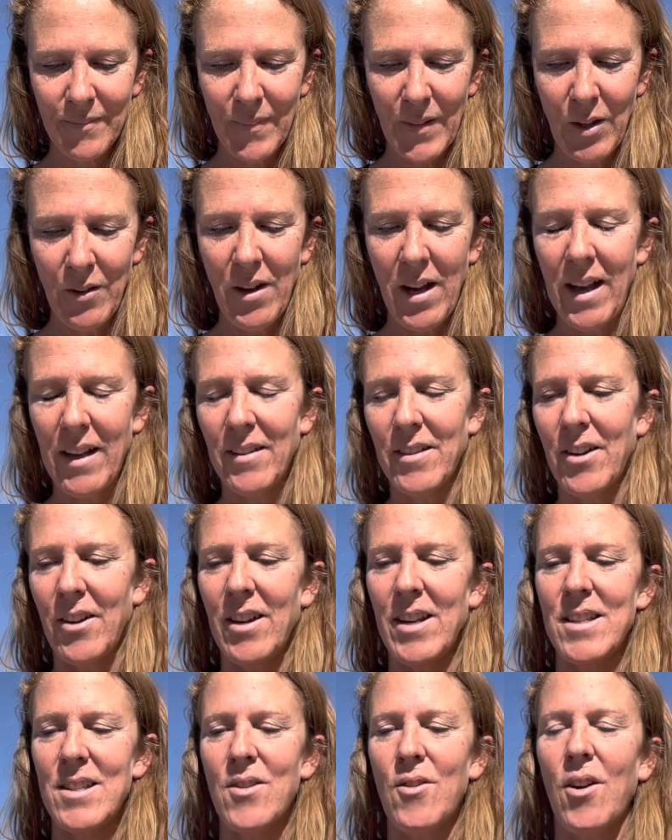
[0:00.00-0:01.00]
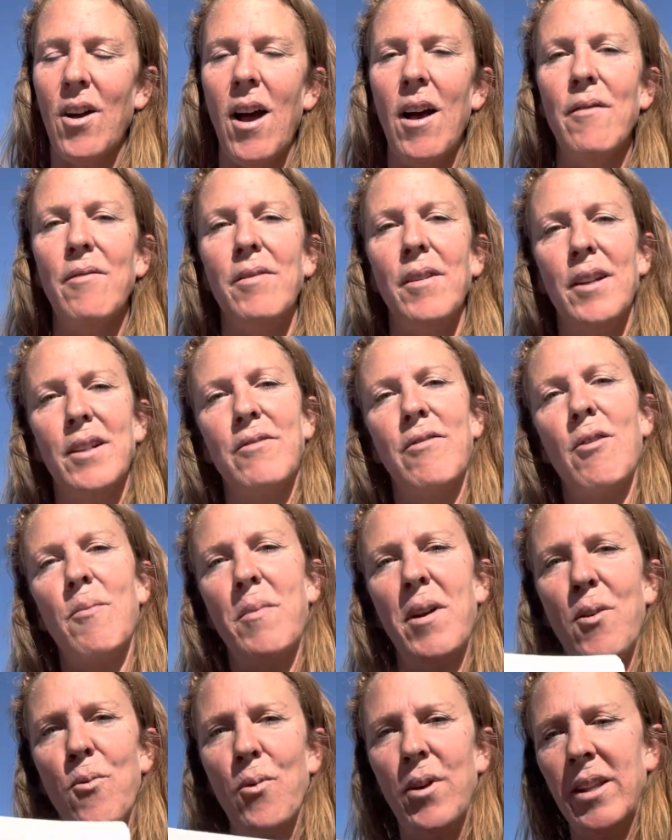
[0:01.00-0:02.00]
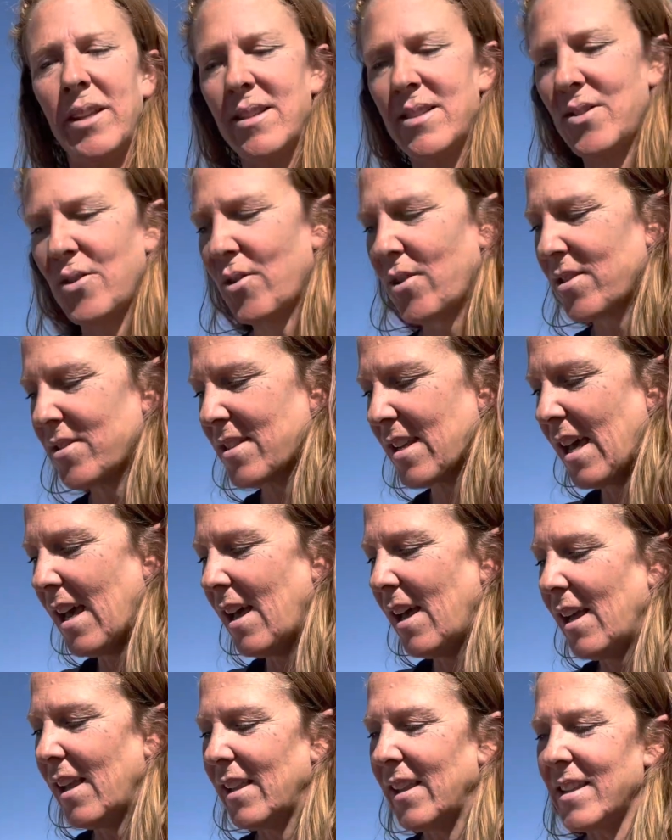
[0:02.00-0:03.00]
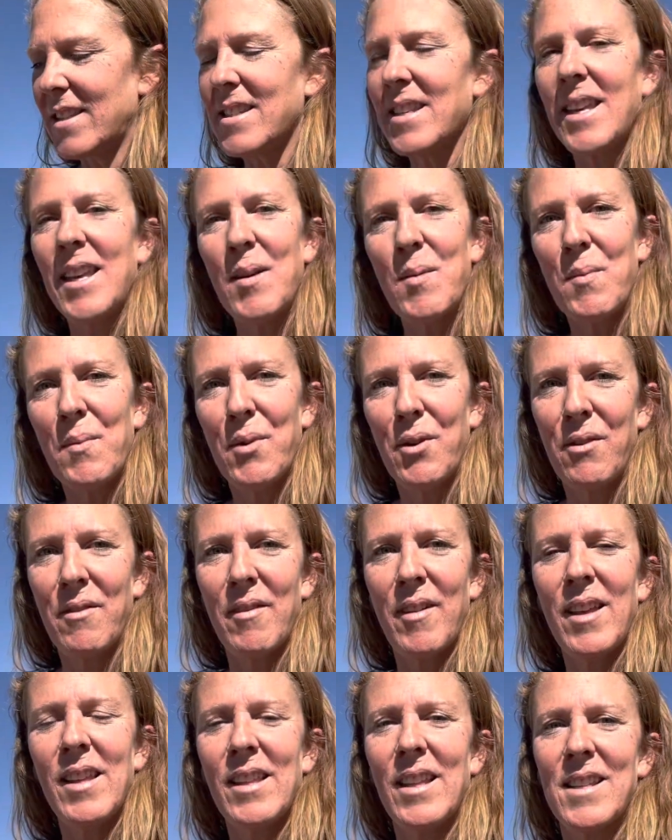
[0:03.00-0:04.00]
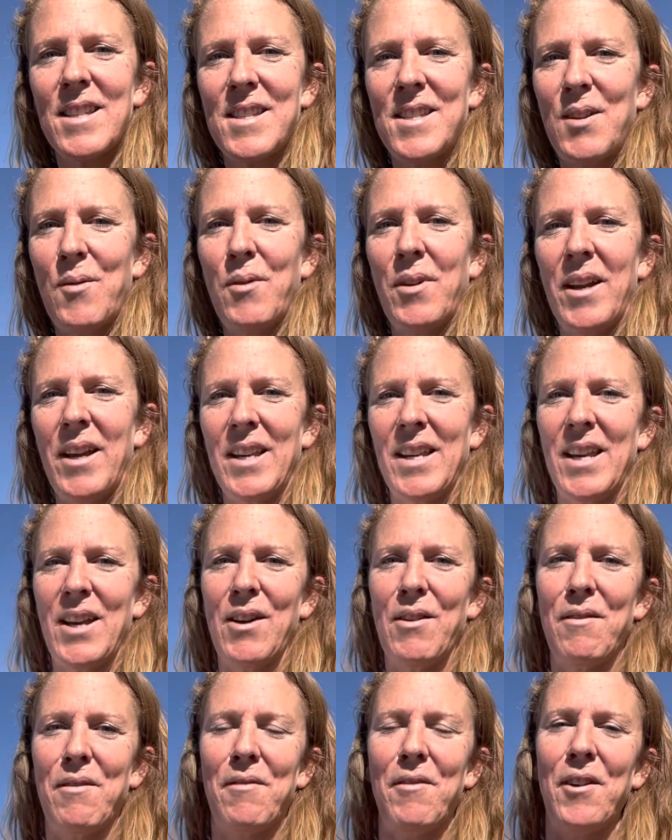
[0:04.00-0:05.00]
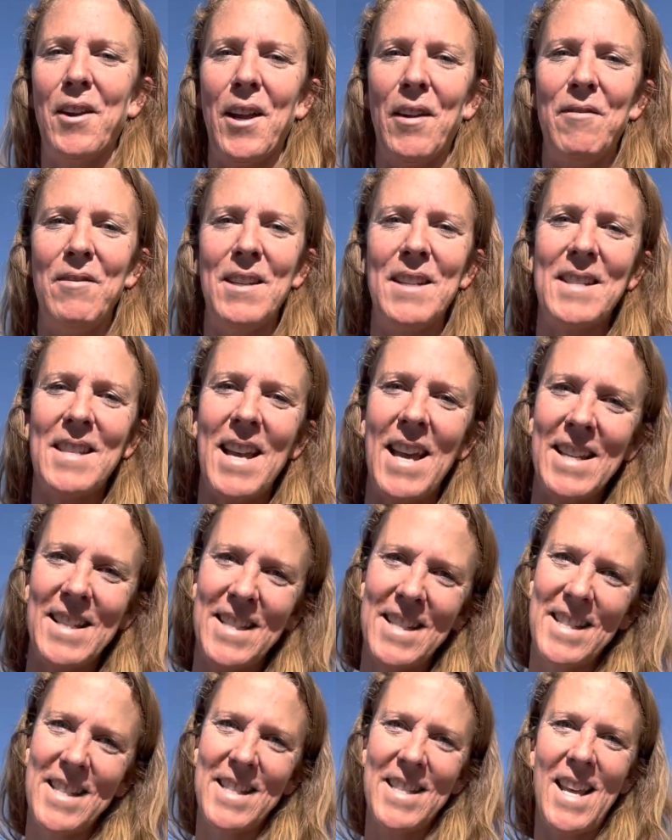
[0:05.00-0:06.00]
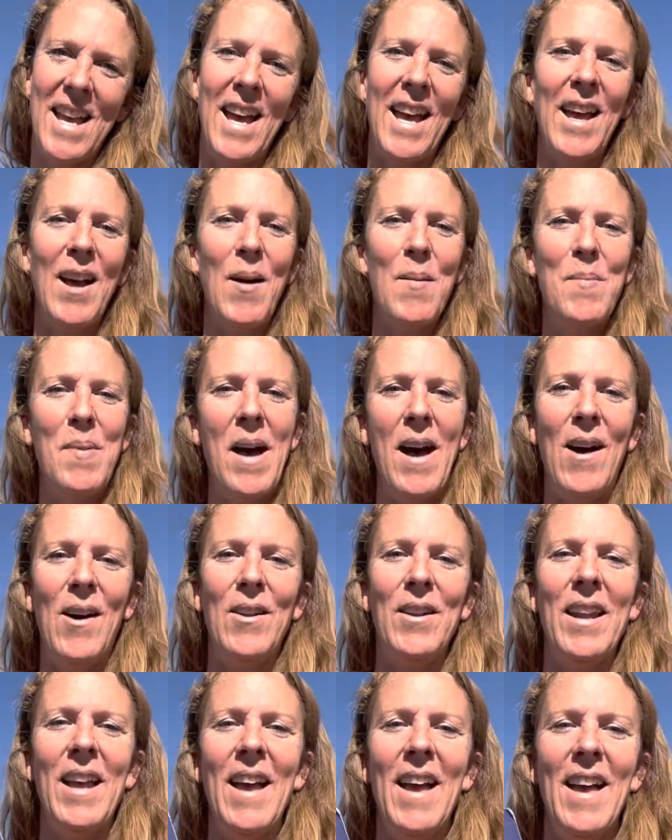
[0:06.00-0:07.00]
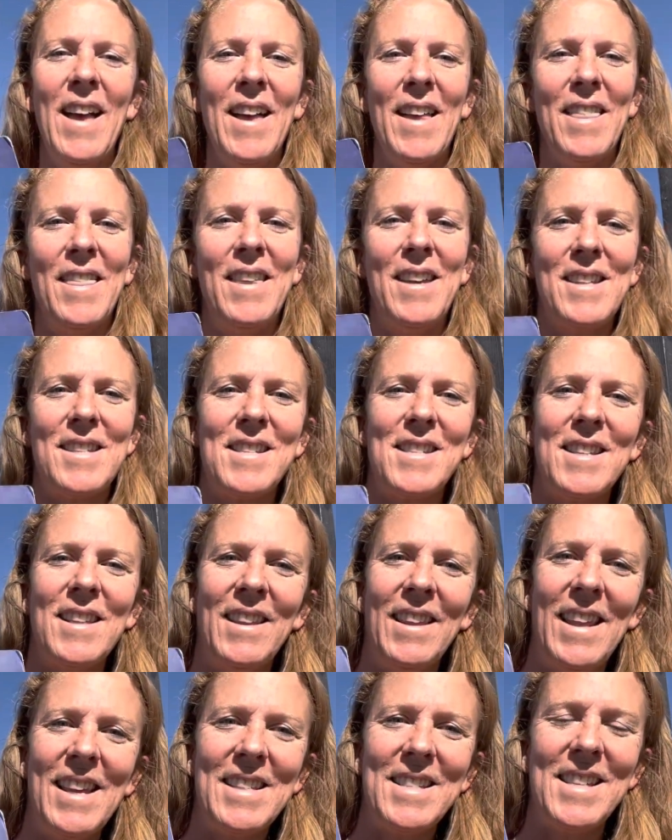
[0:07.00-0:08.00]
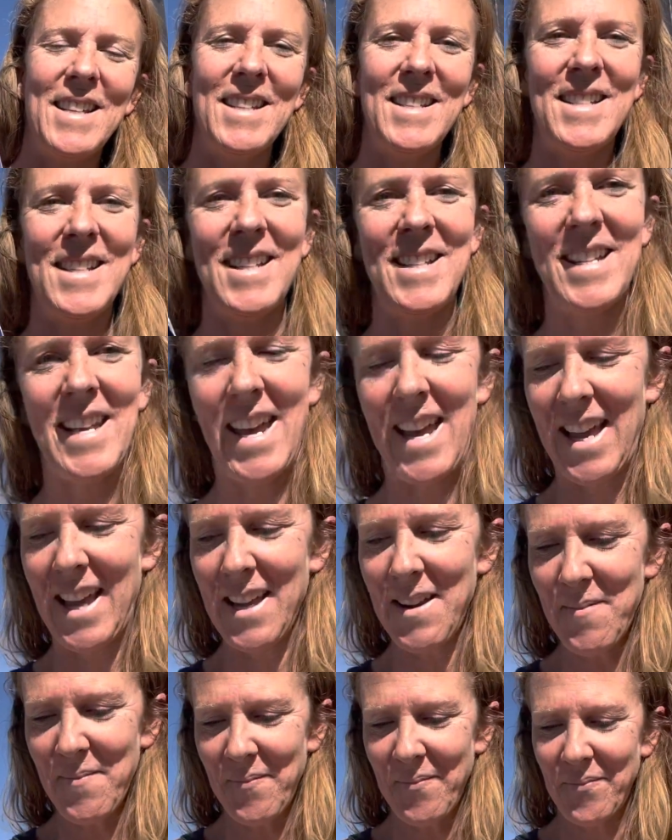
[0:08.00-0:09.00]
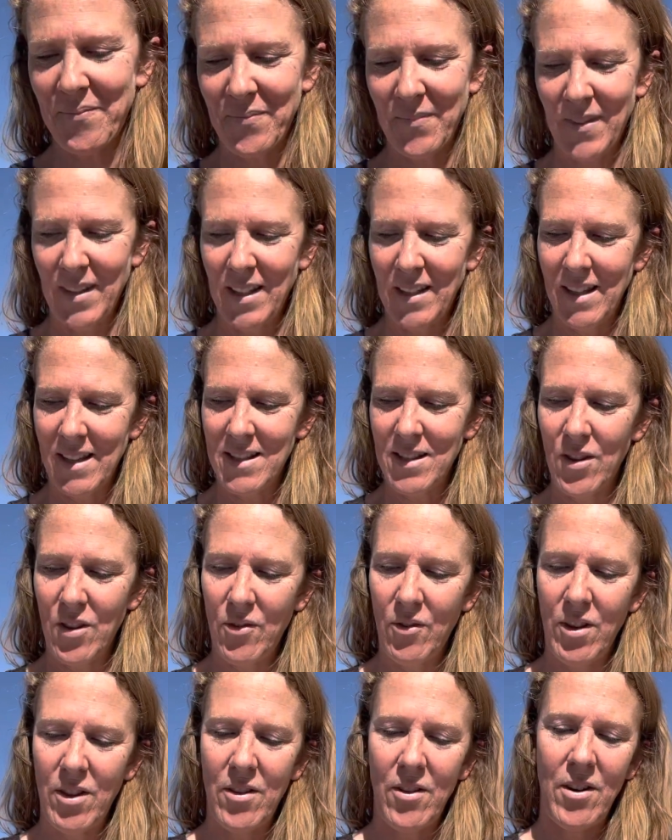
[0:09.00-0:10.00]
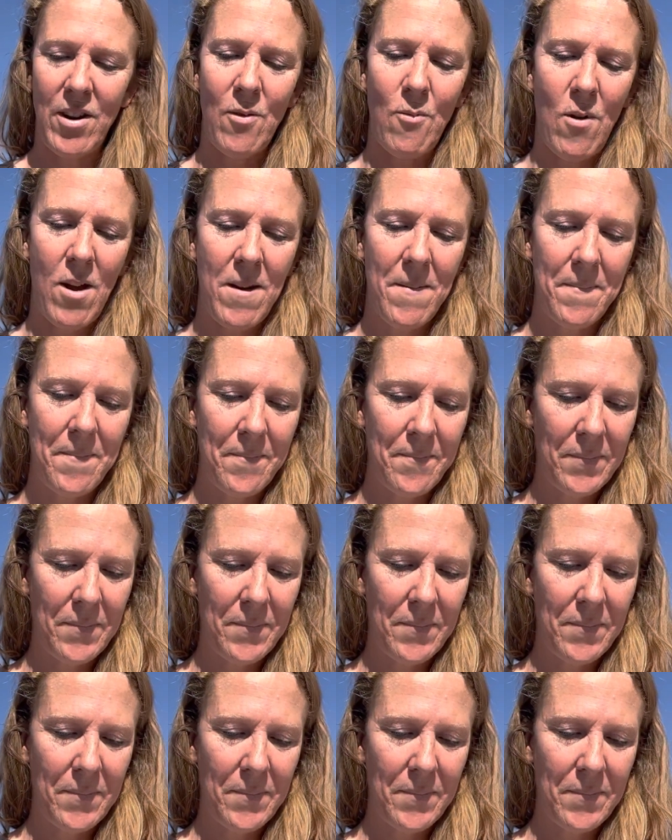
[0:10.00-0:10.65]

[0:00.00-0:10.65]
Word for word: Okay, there is no conflict for my will is yours. Let's keep moving. Let's see what a year of forgiveness has to say about this lesson today. Lesson 331.